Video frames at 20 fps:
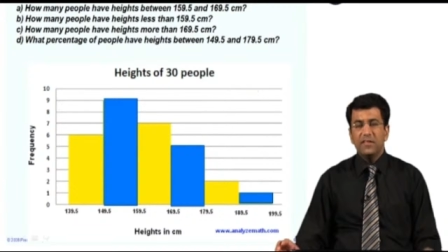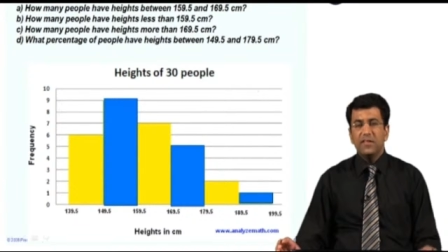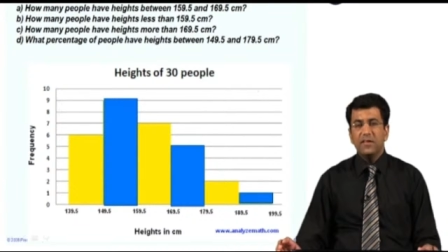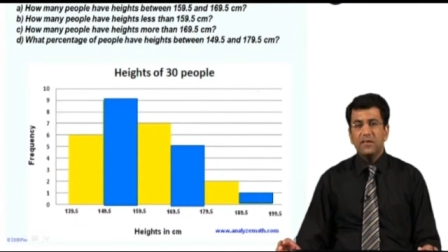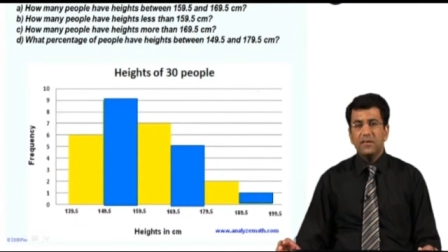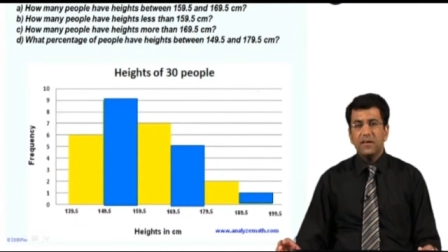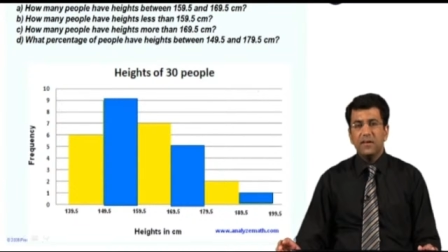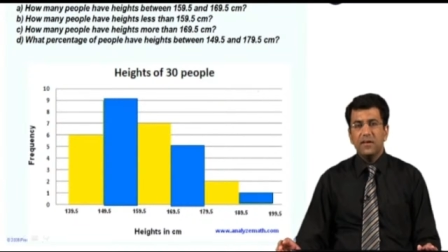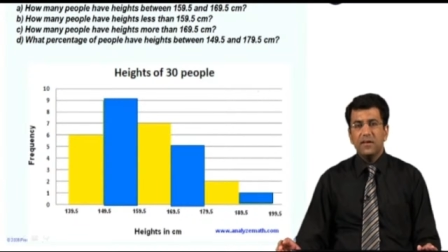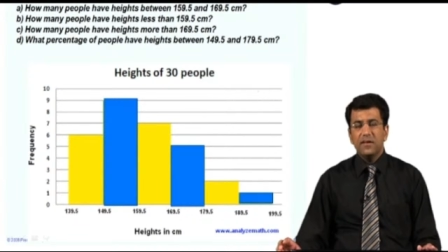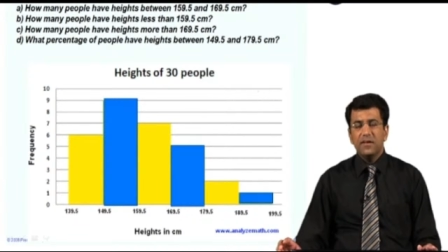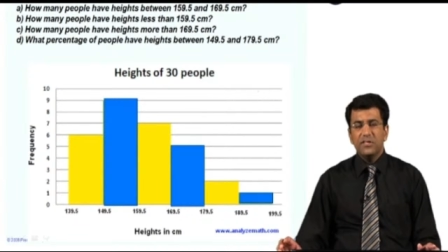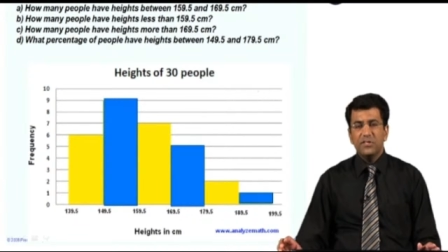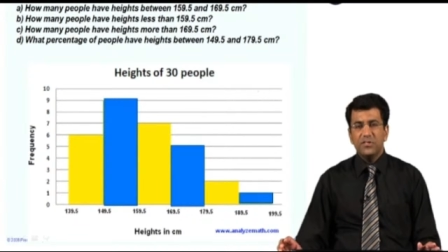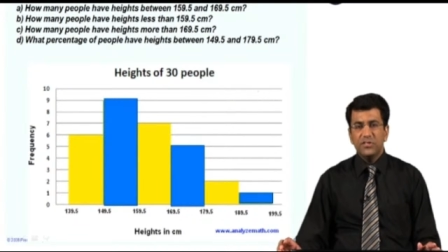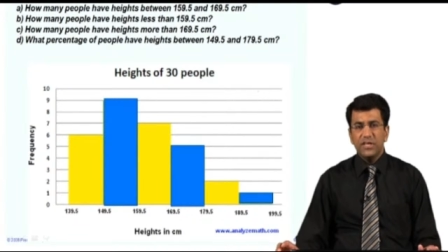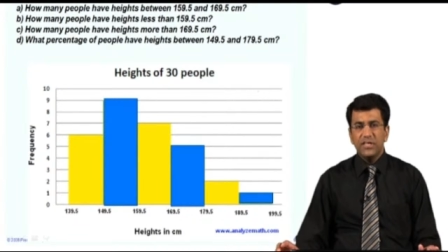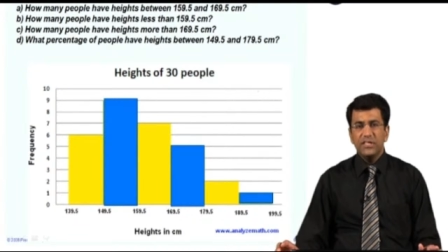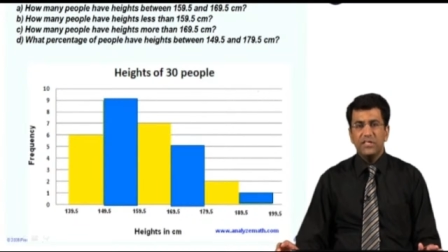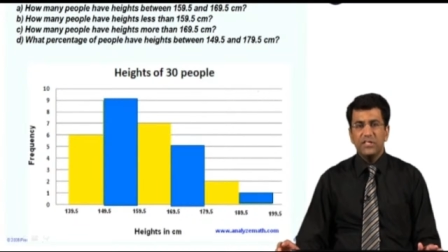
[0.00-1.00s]
other
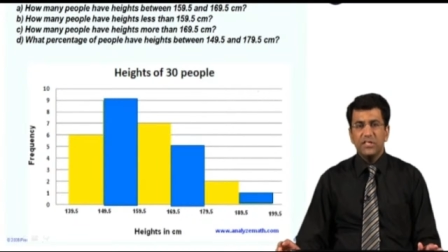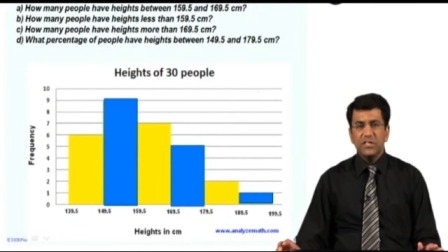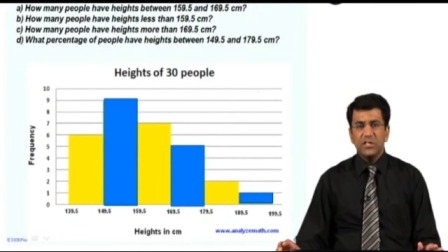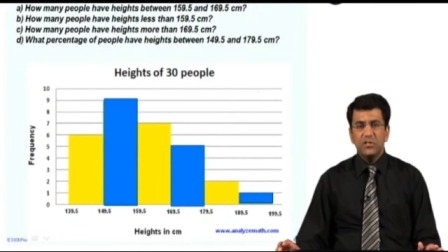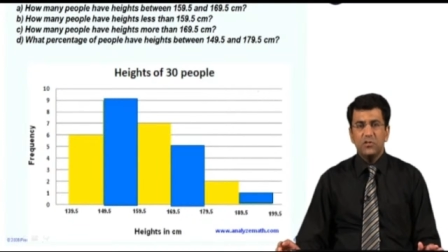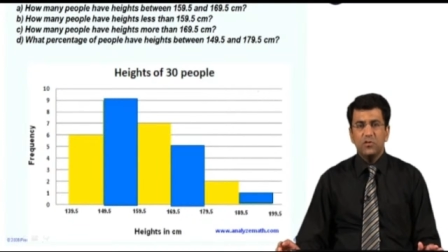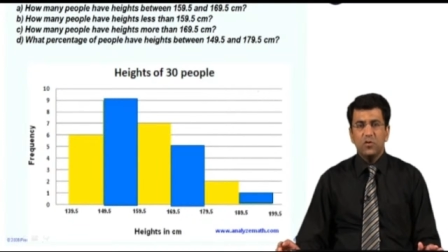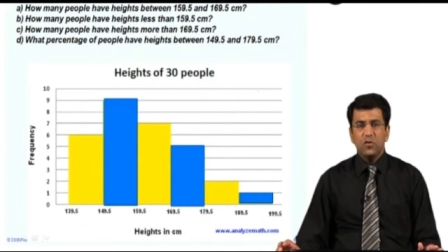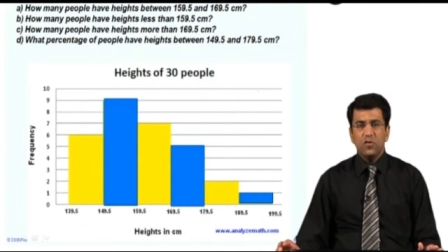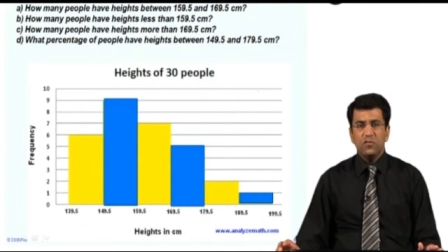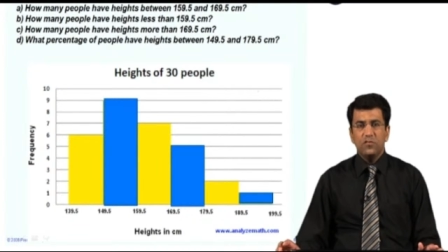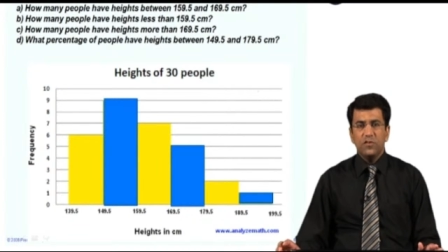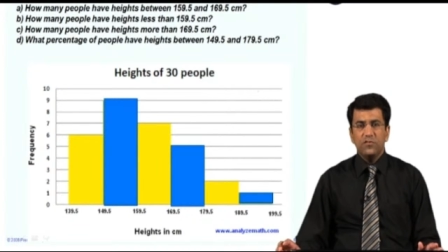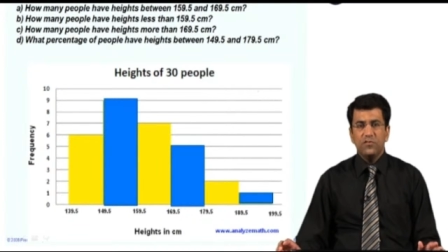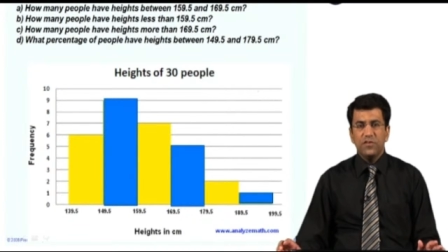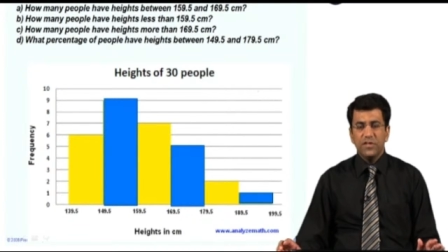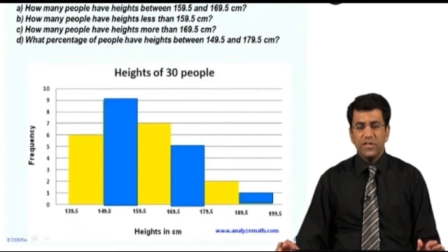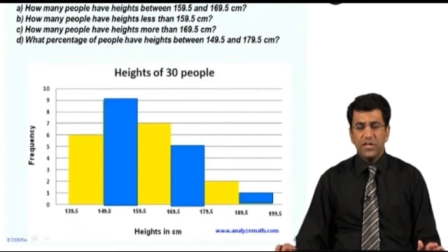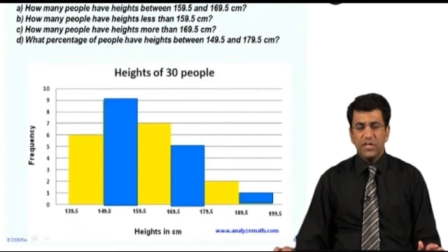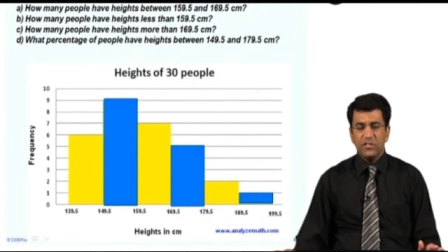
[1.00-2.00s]
interest is of the
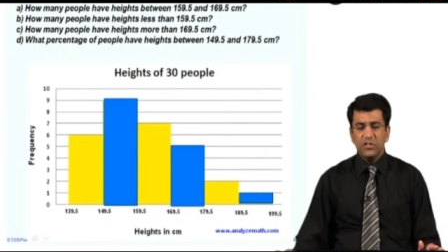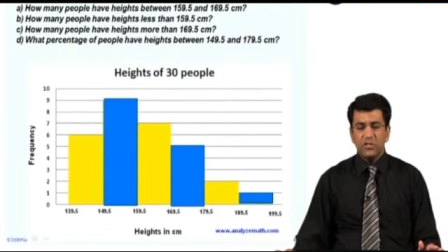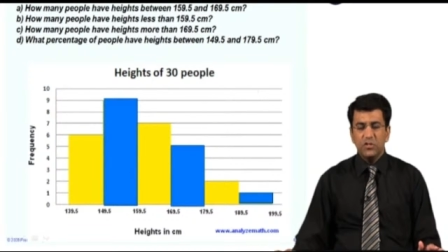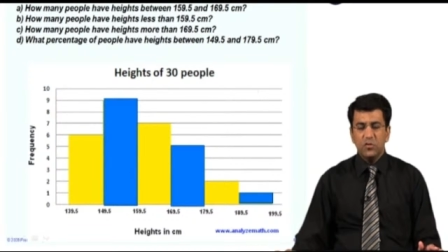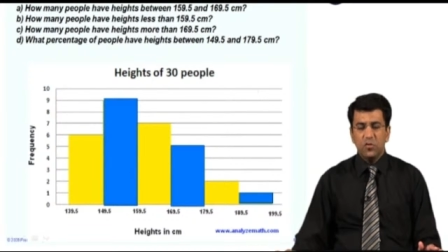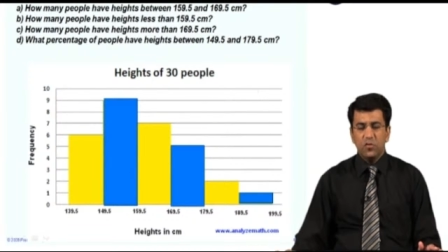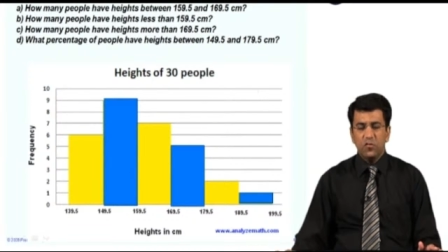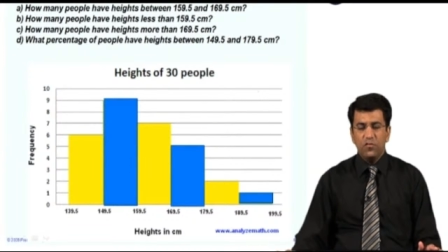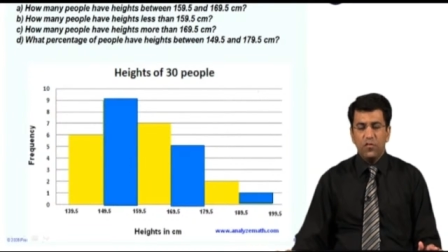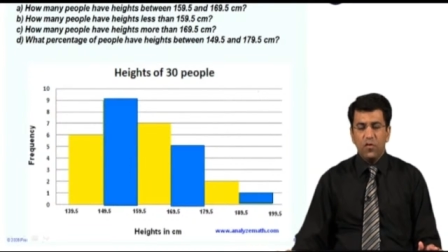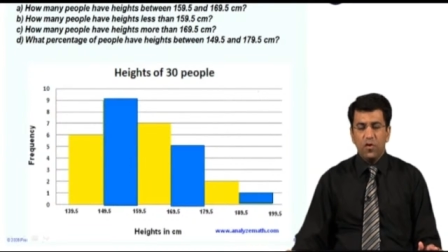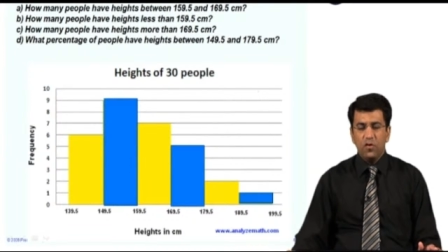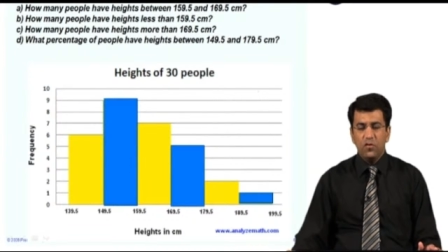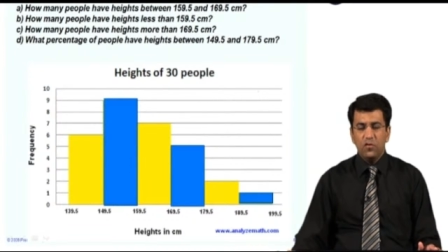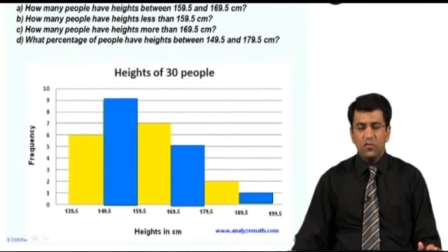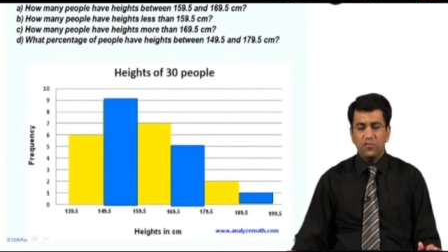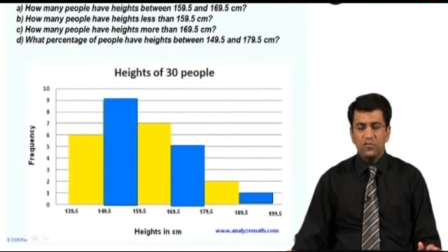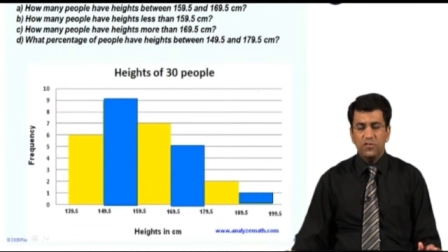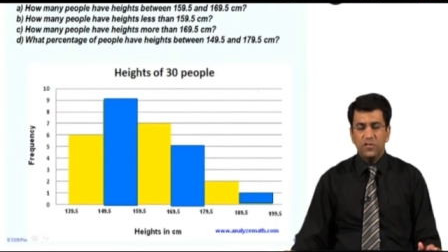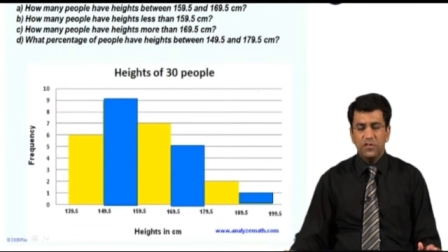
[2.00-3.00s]
frequency of
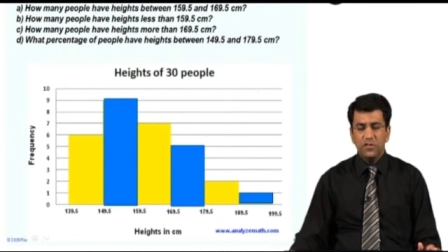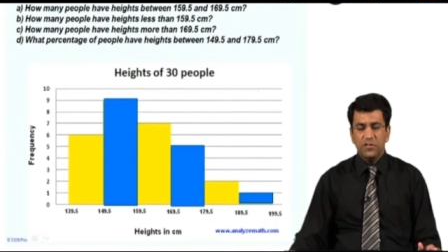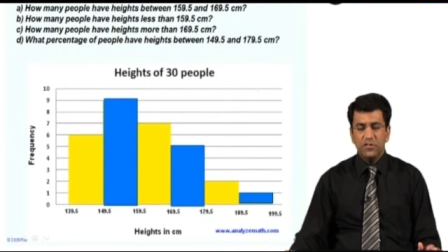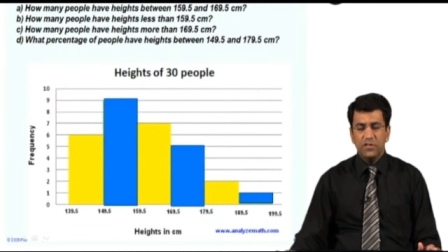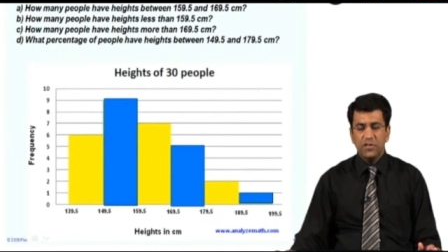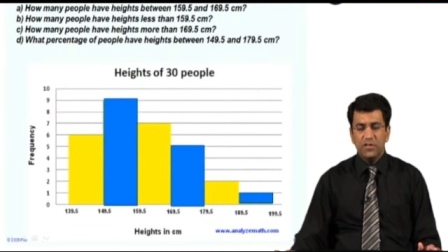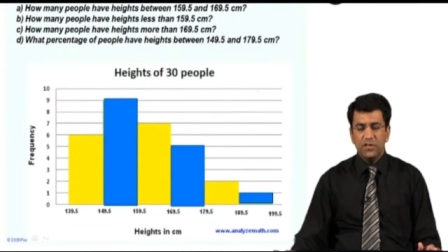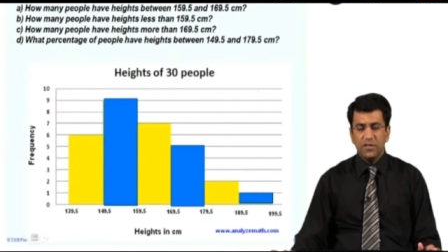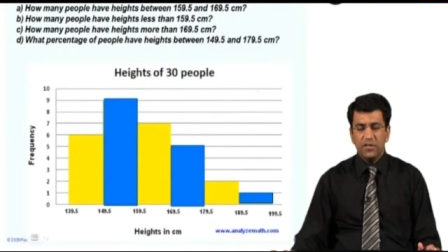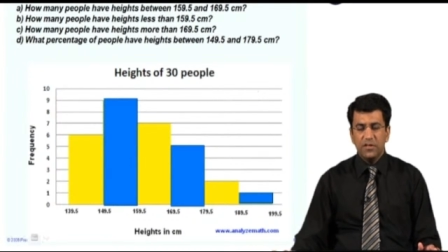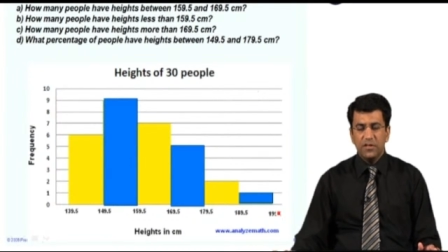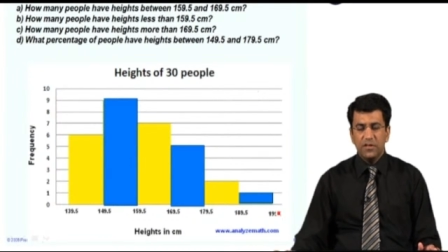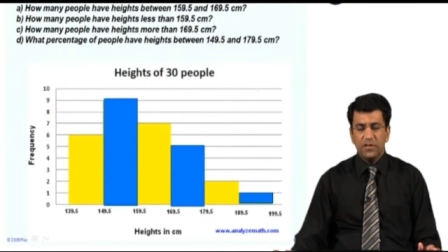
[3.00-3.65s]
all of these